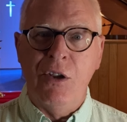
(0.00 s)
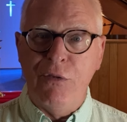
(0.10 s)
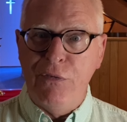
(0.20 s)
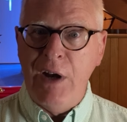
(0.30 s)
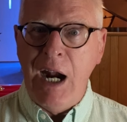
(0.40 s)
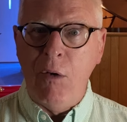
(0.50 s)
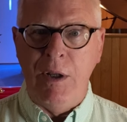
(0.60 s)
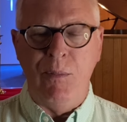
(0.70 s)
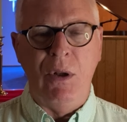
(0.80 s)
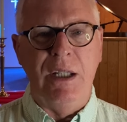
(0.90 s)
the
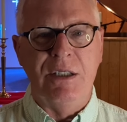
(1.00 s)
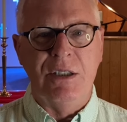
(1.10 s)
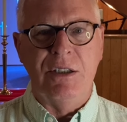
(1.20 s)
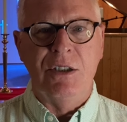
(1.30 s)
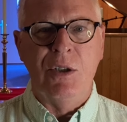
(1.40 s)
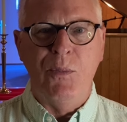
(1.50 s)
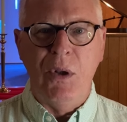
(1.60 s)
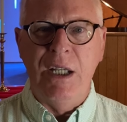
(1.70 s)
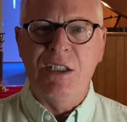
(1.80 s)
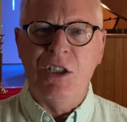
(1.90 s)
fiery places, the
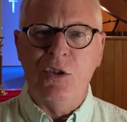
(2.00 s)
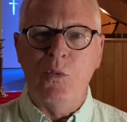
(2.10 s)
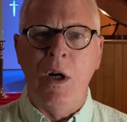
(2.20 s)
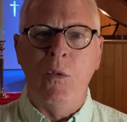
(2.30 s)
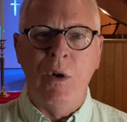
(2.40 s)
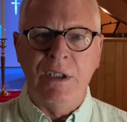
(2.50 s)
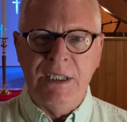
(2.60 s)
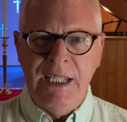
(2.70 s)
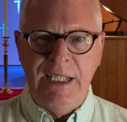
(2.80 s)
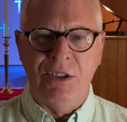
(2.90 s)
places where we're
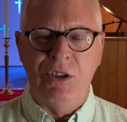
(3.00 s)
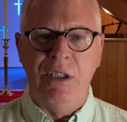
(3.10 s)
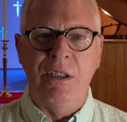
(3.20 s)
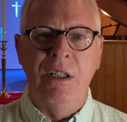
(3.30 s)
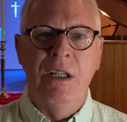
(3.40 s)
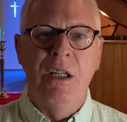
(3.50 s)
tested.